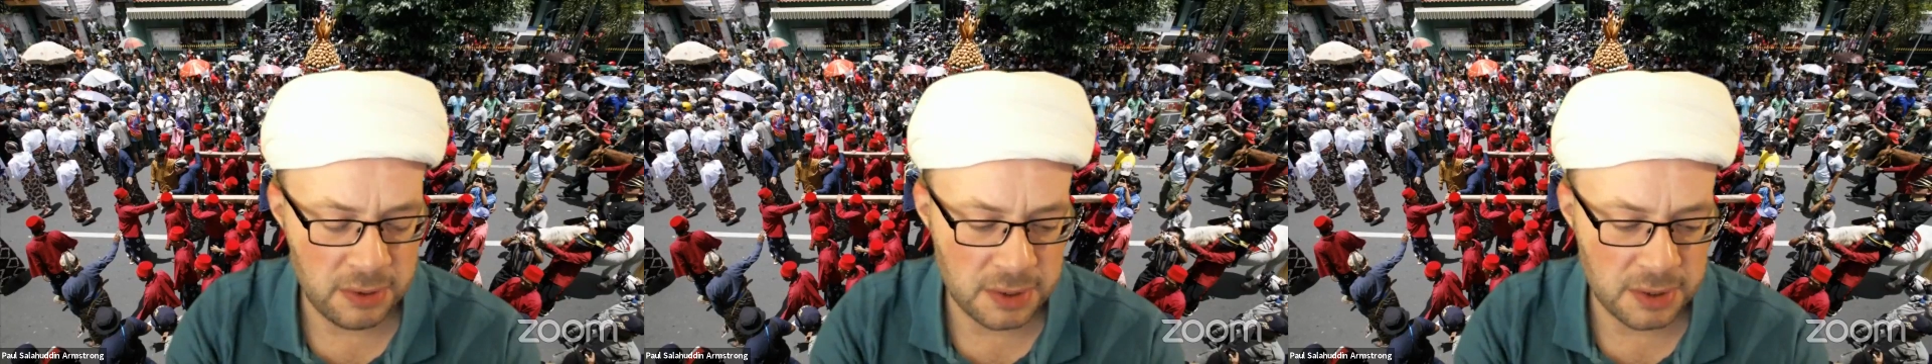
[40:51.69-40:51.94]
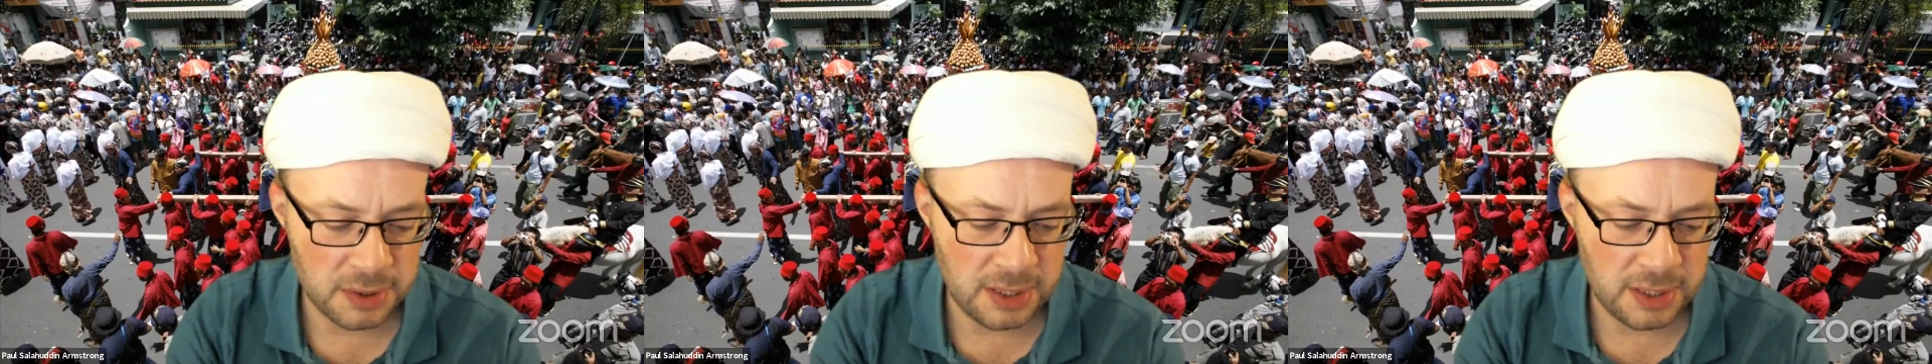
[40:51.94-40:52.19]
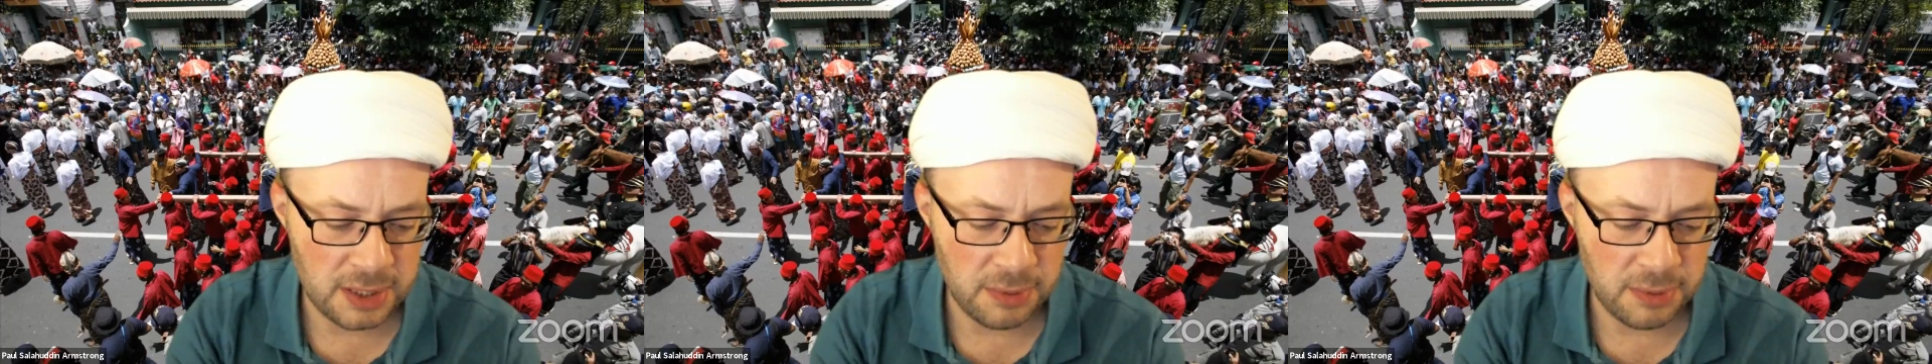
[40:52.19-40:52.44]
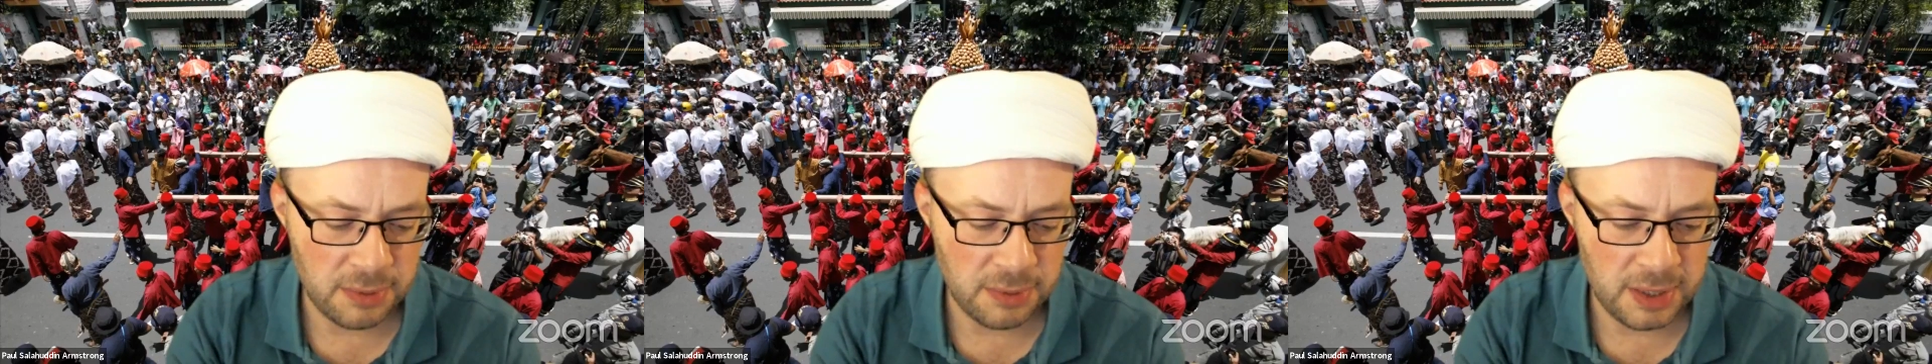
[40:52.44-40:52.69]
upon me
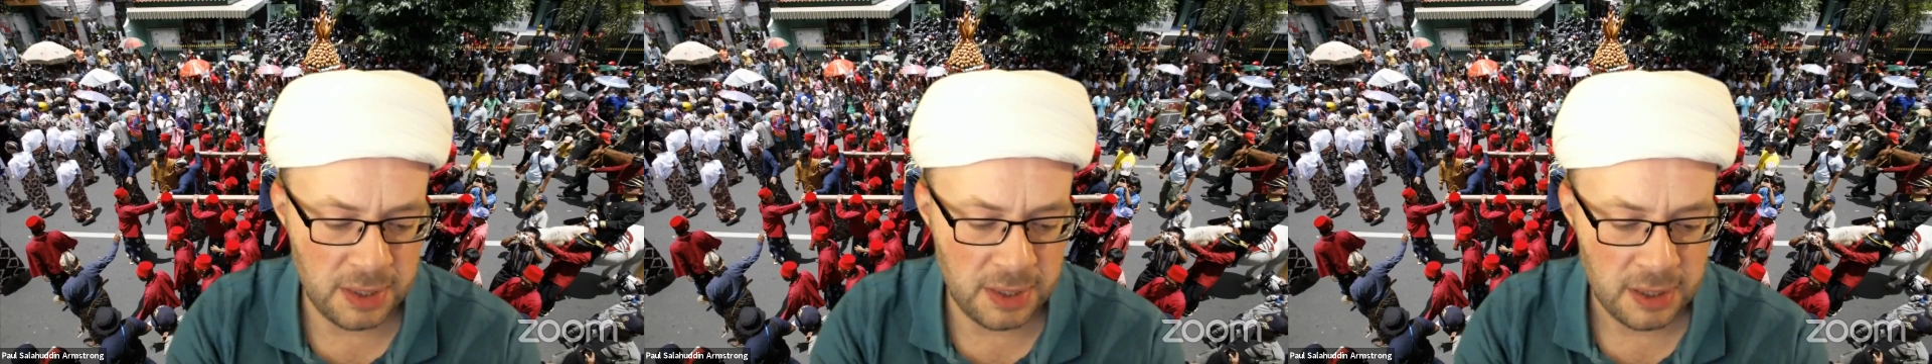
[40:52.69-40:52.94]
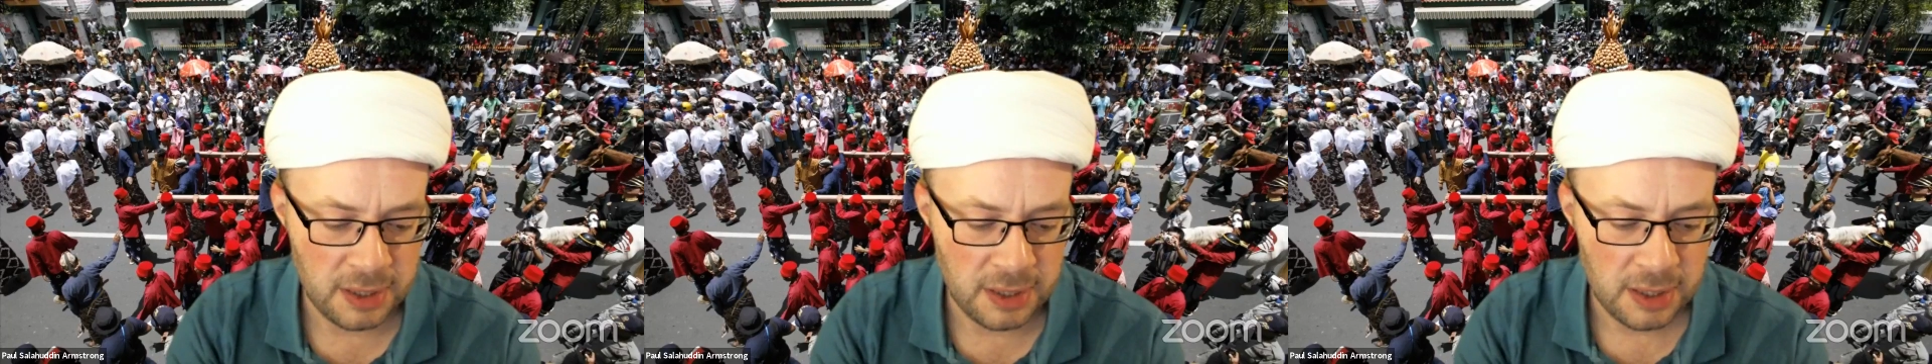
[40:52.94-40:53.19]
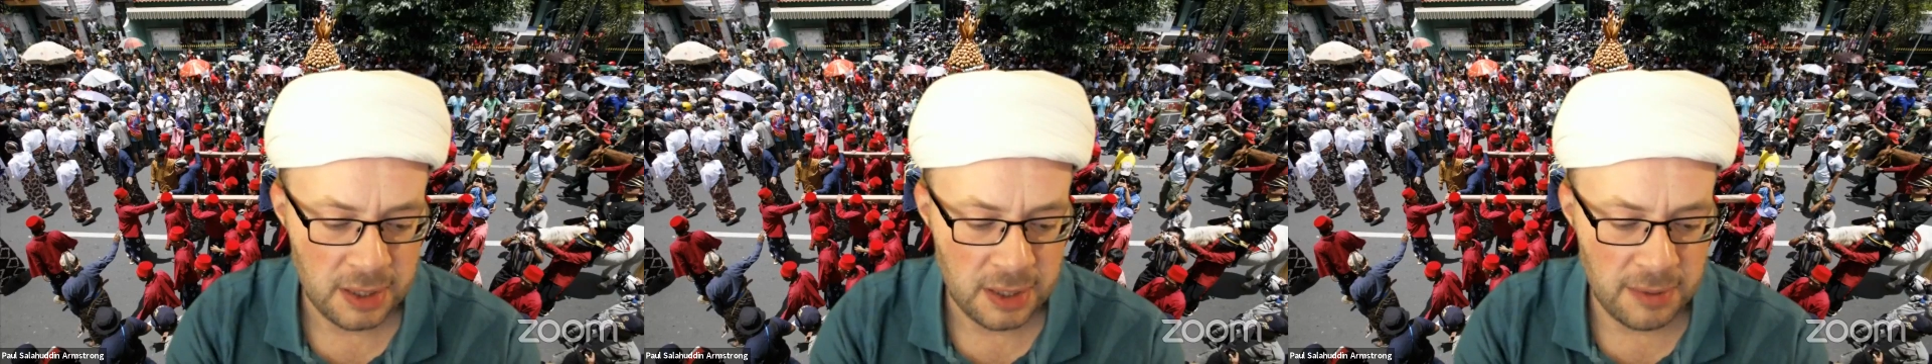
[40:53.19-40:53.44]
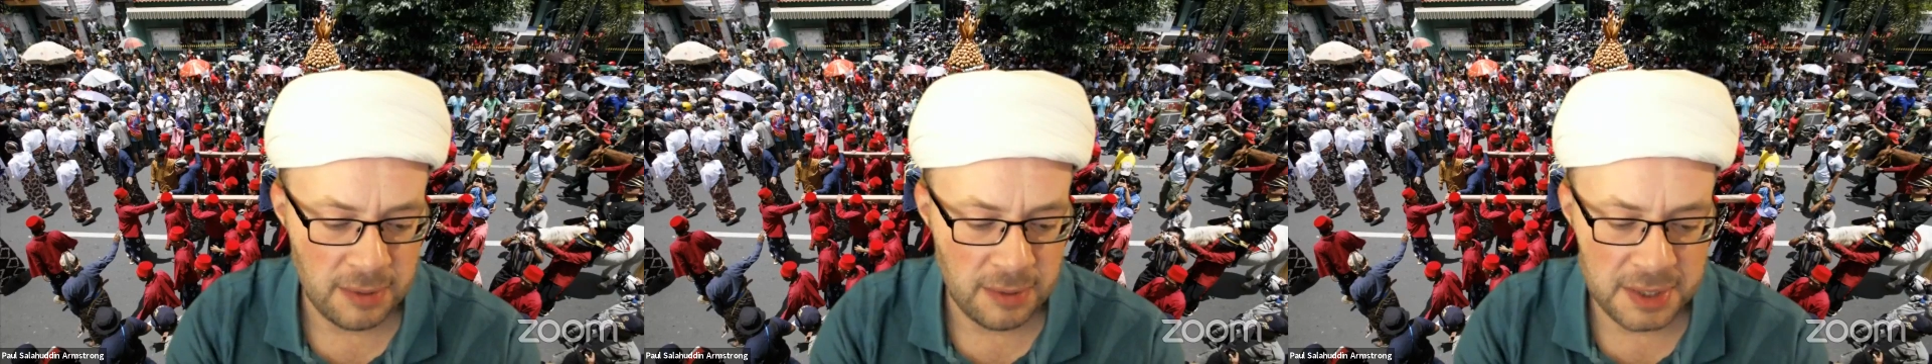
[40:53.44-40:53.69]
and
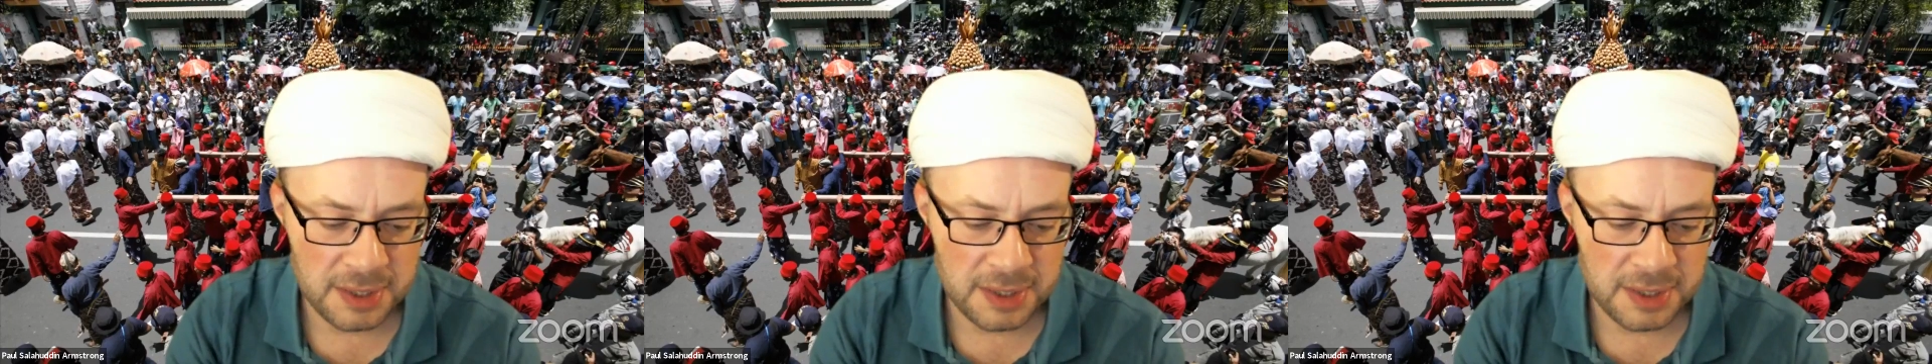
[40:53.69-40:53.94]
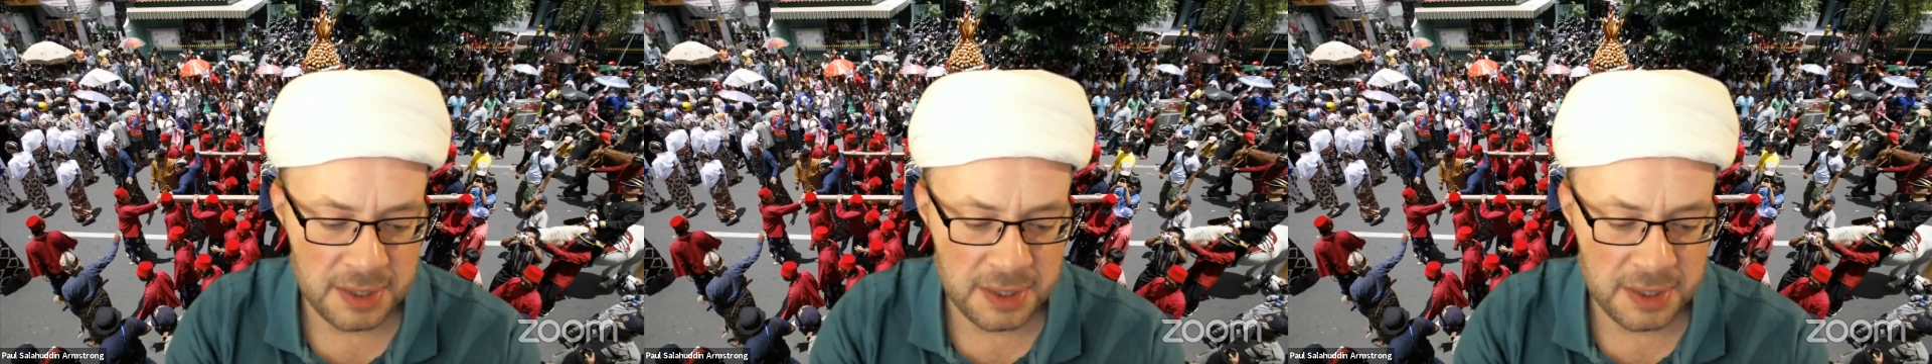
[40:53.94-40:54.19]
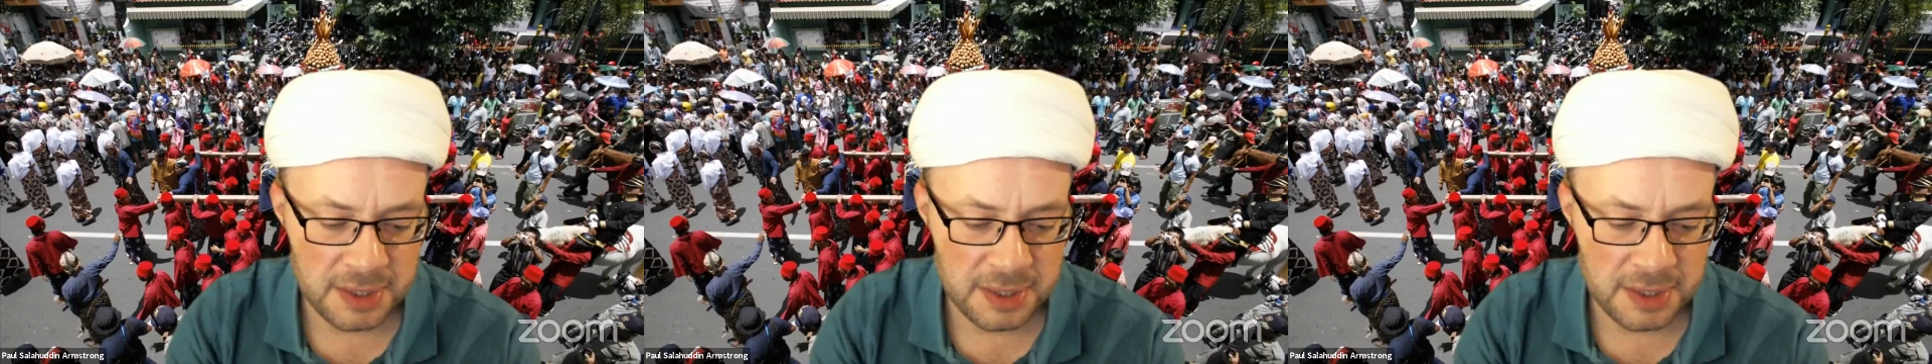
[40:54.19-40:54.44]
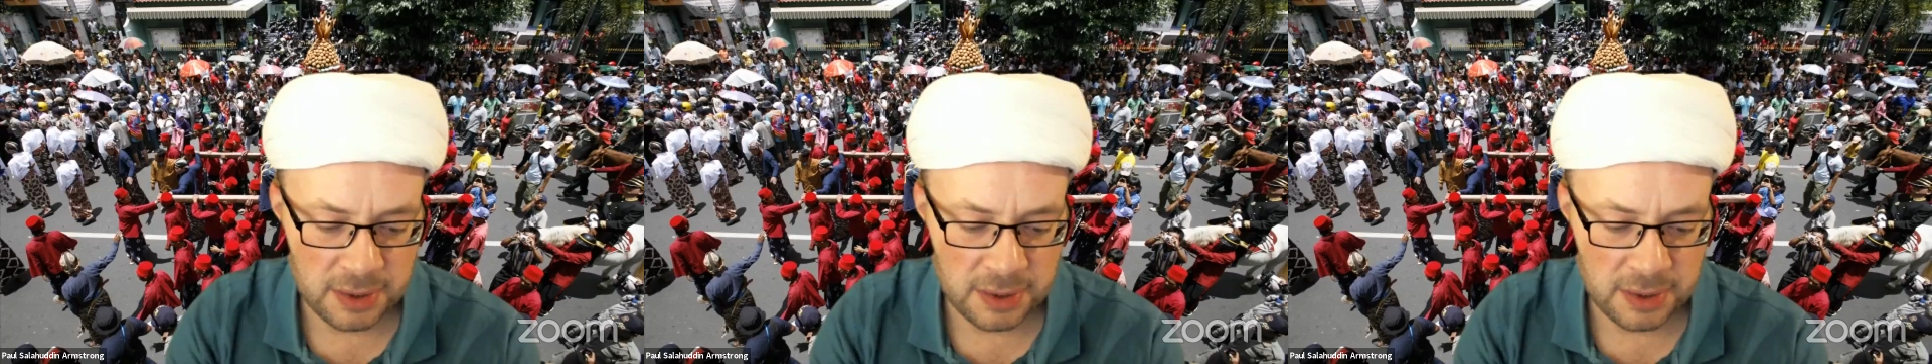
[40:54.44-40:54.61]
please me with your pleasure.